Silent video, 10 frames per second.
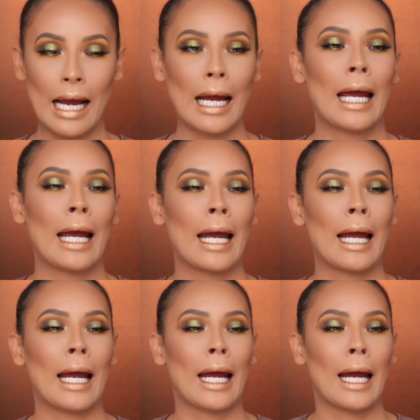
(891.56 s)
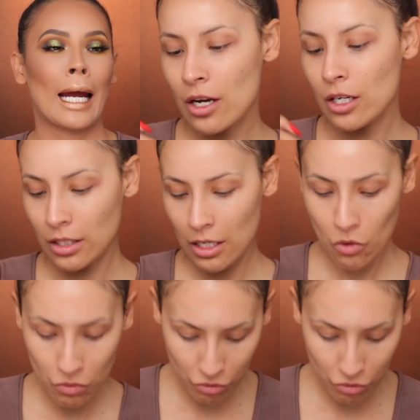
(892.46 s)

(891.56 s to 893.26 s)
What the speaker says: I got the, oh